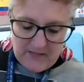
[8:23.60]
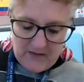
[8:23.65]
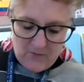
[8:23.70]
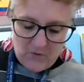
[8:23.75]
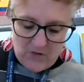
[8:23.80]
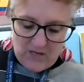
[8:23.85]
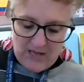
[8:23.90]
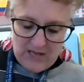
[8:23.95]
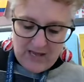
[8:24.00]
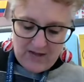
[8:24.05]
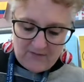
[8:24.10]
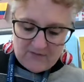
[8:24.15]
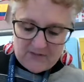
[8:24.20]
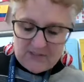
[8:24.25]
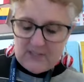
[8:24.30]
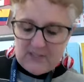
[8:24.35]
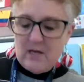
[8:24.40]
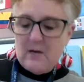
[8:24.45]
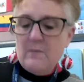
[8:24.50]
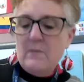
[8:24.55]
And we have
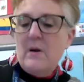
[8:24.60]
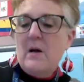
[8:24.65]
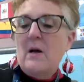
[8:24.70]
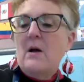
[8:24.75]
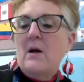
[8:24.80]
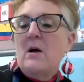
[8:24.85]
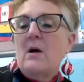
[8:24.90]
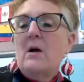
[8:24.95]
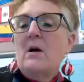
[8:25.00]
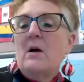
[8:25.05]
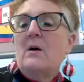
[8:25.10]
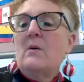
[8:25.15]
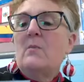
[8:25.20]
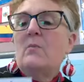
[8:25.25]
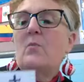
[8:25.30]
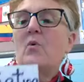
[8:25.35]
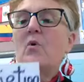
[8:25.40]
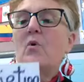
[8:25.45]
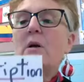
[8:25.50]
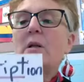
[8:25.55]
some
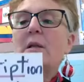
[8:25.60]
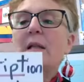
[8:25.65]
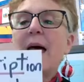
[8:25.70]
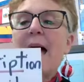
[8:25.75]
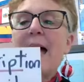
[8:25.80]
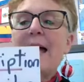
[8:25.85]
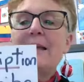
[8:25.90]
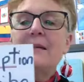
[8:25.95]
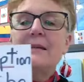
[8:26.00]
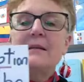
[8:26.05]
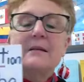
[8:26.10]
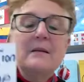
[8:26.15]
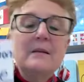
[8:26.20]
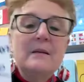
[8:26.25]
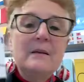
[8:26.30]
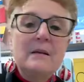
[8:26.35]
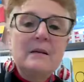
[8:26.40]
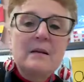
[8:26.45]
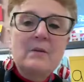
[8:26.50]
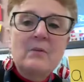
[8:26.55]
more
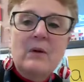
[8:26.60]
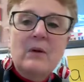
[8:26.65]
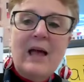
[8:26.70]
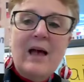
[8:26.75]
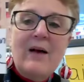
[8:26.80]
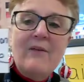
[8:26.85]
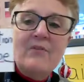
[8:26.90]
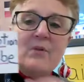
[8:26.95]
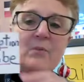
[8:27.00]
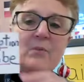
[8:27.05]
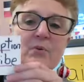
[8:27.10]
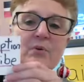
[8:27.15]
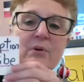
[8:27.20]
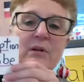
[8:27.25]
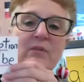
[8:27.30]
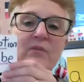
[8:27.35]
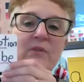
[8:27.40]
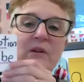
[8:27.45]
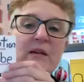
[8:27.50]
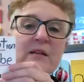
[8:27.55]
Latin. We have the
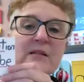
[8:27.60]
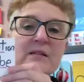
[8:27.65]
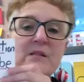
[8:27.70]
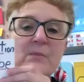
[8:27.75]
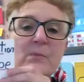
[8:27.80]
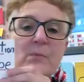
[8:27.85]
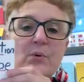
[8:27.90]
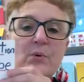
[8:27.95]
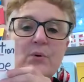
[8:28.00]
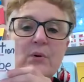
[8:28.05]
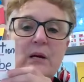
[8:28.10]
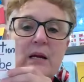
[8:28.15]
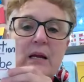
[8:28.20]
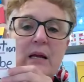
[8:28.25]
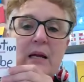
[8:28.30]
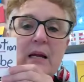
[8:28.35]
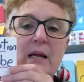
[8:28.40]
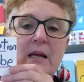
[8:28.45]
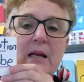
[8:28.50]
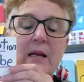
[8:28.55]
prefix
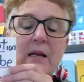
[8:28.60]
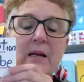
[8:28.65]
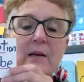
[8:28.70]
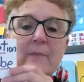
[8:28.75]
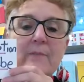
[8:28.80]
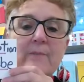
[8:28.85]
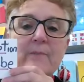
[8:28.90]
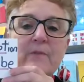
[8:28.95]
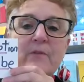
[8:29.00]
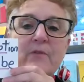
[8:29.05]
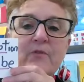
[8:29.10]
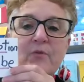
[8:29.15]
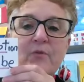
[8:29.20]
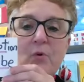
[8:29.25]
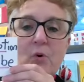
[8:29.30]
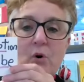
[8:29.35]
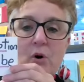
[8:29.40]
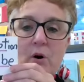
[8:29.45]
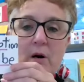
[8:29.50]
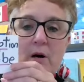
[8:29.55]
pre,
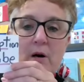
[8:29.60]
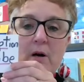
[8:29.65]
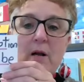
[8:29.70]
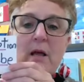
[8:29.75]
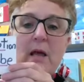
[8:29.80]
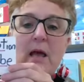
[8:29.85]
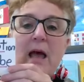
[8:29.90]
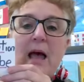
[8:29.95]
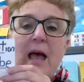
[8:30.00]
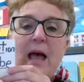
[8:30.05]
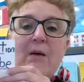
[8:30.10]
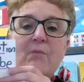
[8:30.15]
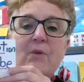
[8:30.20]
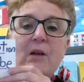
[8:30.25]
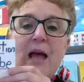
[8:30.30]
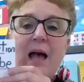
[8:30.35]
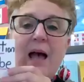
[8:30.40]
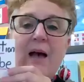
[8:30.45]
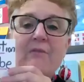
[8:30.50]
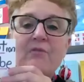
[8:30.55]
for, and
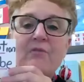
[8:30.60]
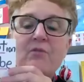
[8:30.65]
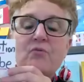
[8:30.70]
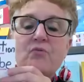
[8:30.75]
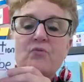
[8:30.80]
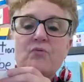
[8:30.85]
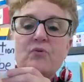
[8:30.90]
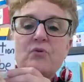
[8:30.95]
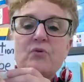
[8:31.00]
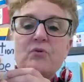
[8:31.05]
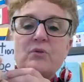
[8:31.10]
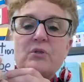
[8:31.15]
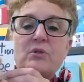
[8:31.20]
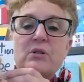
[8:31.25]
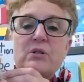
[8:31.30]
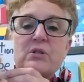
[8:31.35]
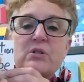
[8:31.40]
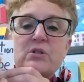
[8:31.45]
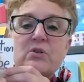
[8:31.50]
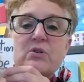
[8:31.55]
we have the root
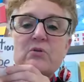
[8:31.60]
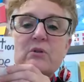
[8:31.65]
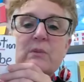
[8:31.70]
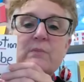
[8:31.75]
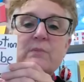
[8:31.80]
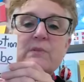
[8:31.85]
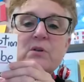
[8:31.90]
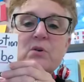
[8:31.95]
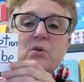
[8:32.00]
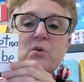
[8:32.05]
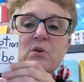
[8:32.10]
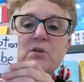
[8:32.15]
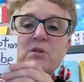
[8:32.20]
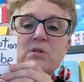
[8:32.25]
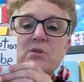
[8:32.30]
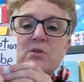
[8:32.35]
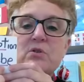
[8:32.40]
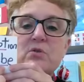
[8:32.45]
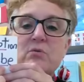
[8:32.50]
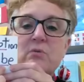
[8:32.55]
script or
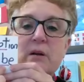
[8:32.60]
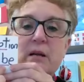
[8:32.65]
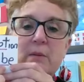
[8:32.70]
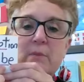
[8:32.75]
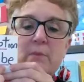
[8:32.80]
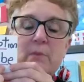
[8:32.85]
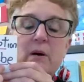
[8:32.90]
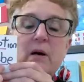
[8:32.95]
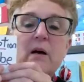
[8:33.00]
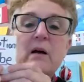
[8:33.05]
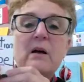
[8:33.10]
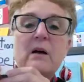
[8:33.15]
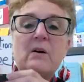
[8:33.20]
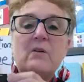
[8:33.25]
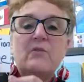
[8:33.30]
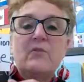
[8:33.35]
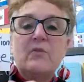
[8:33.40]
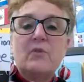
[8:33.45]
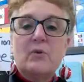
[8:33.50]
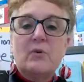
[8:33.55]
scrib
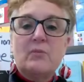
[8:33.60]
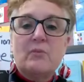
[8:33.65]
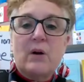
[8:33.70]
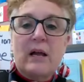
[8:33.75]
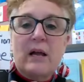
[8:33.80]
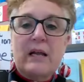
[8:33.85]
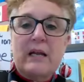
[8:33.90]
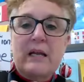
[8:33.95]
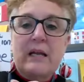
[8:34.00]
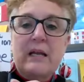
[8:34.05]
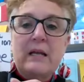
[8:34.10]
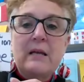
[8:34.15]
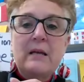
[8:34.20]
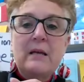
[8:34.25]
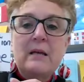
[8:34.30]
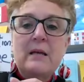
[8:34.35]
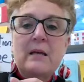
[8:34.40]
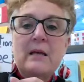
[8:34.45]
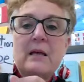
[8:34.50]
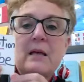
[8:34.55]
for
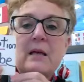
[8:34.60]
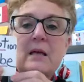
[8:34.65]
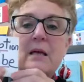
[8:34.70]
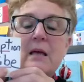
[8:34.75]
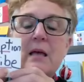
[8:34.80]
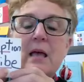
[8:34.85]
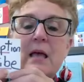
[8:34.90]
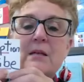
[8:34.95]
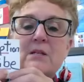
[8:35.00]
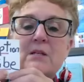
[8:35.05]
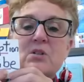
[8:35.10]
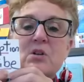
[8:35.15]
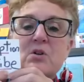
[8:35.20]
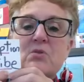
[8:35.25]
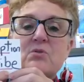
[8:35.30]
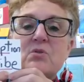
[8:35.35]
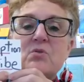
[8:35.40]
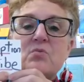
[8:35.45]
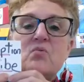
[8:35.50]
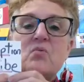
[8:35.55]
writing. And
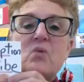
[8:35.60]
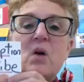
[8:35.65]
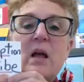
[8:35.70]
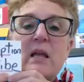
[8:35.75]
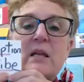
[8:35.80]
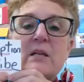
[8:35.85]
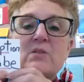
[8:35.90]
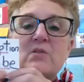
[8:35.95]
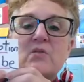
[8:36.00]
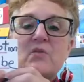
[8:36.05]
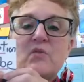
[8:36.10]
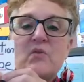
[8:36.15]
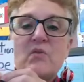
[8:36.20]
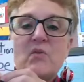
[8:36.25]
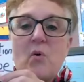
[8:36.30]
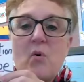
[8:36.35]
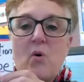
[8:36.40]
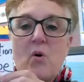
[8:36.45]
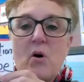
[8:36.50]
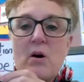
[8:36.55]
so to write
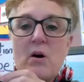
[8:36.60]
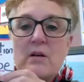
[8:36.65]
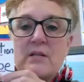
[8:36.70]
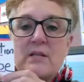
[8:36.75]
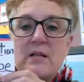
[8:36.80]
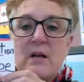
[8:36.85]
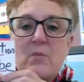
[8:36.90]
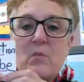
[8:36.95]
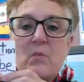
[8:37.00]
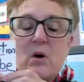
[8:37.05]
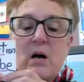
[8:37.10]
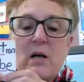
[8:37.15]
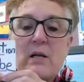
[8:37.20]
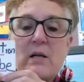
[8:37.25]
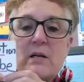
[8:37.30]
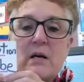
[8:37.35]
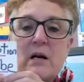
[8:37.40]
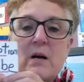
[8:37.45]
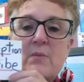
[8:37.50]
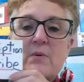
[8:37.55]
for
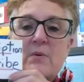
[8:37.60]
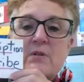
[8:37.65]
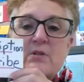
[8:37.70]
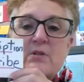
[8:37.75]
someone, a